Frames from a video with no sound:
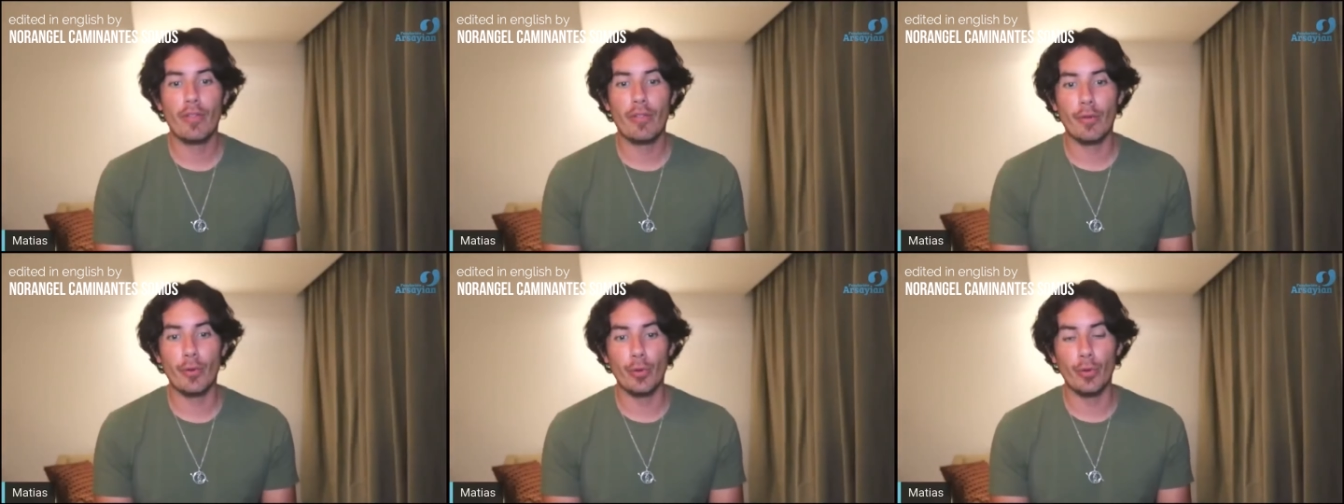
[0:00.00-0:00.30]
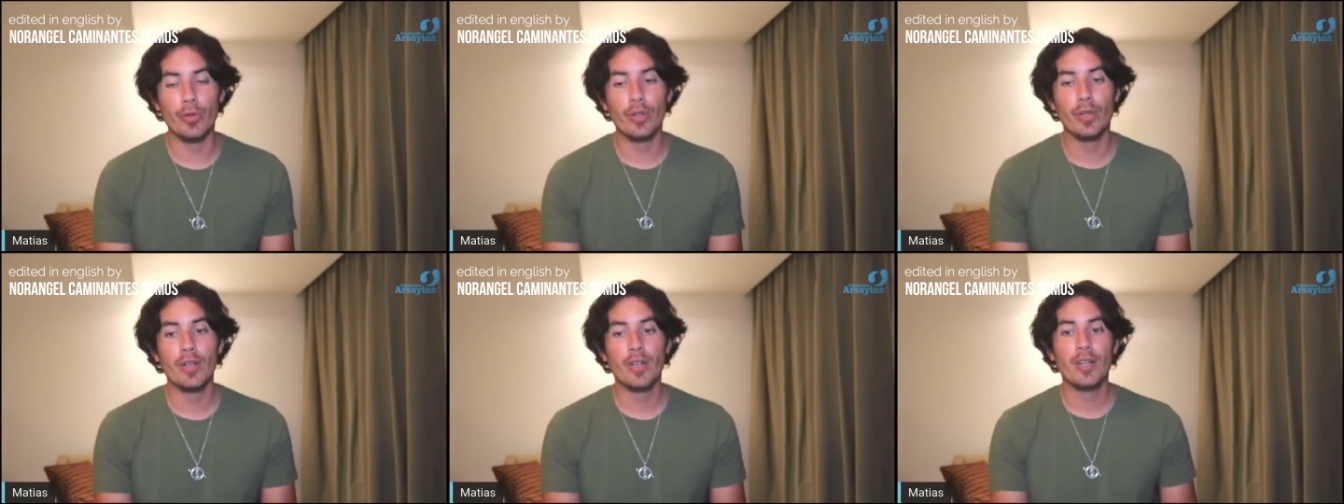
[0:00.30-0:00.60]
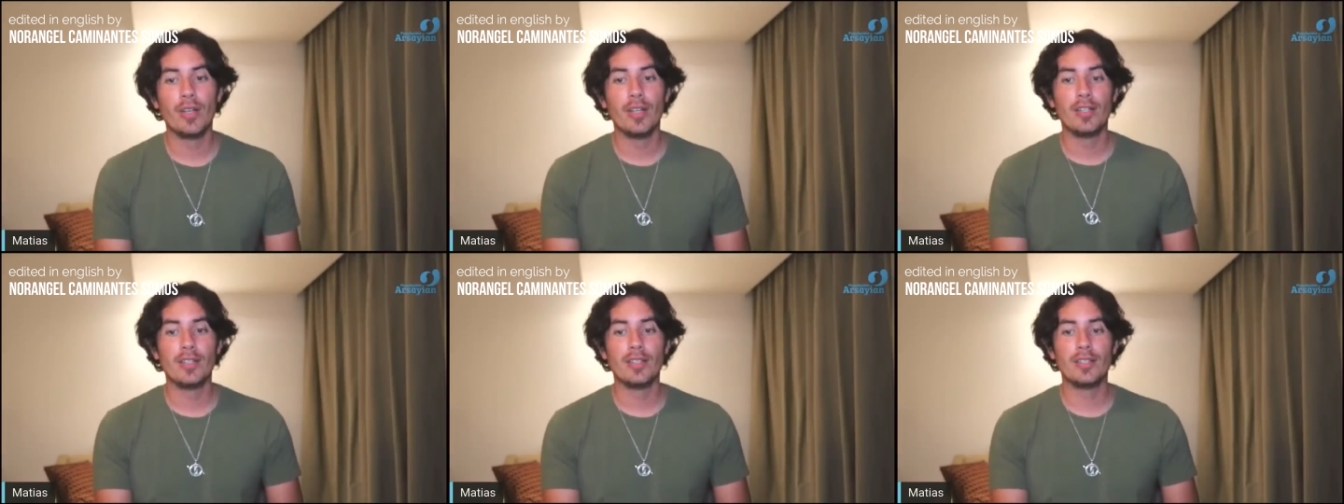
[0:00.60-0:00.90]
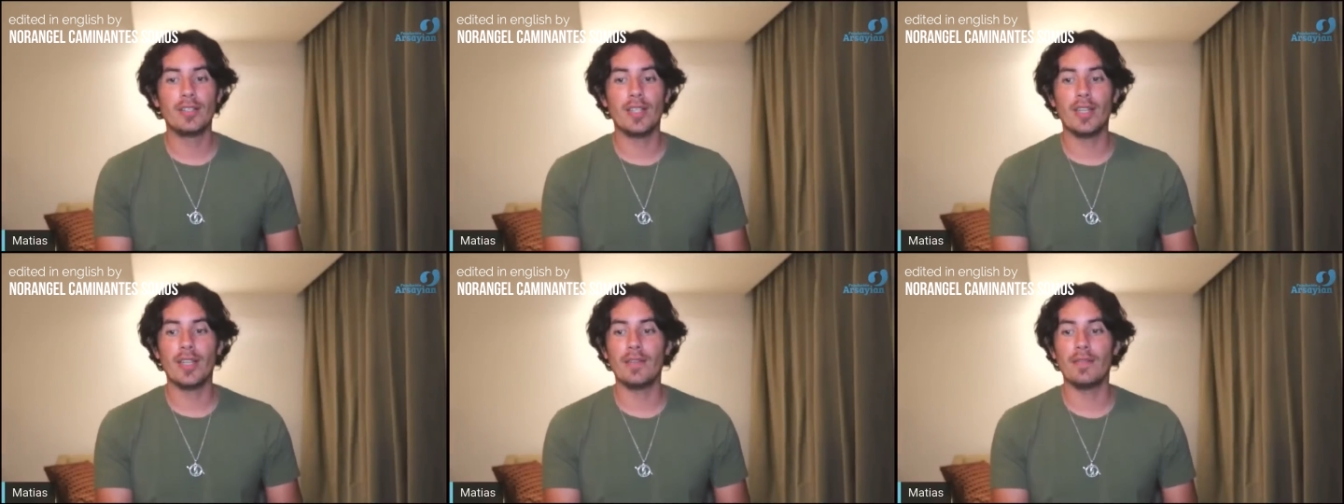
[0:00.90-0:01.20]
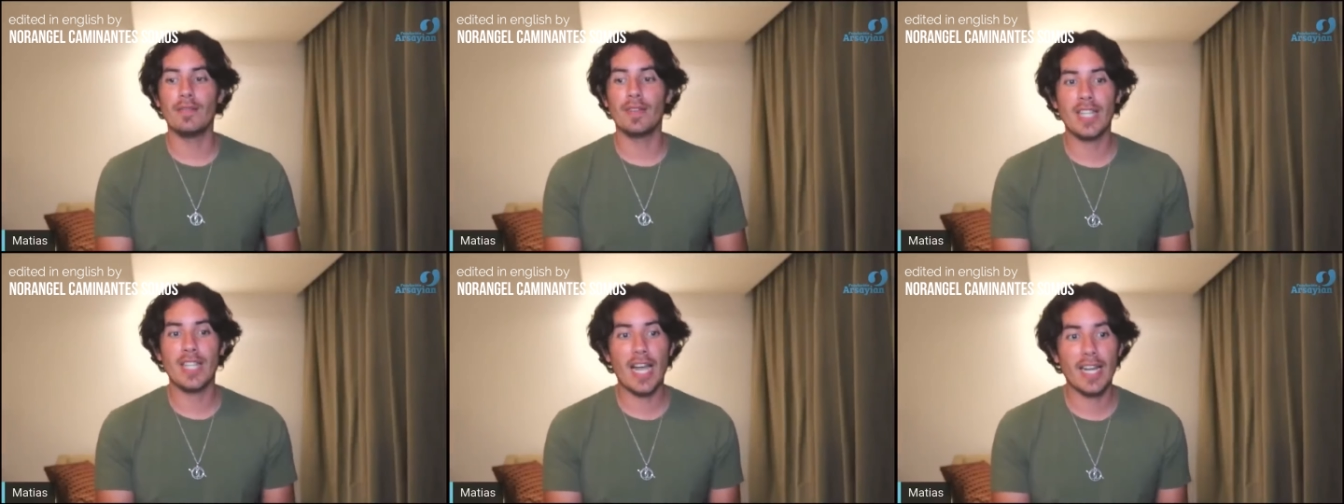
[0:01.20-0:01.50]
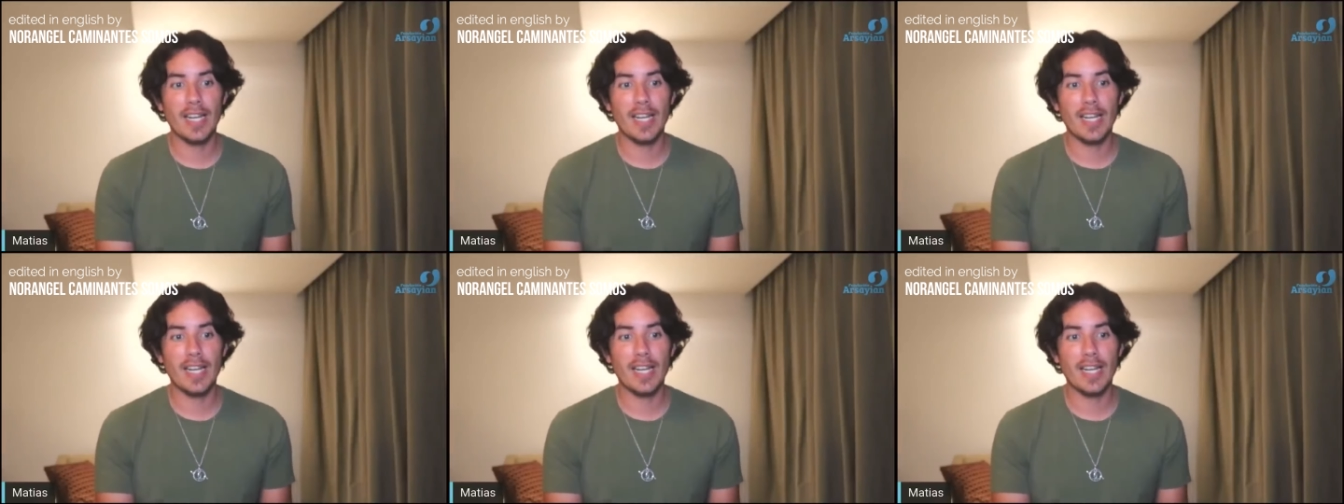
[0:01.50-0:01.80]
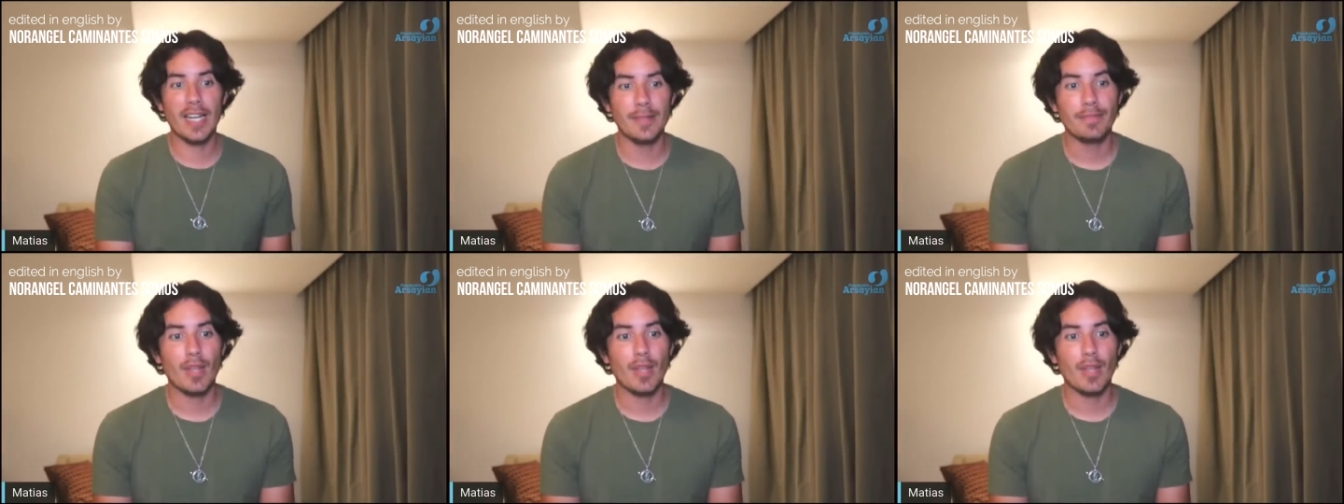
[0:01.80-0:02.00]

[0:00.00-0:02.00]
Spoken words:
through the vagina,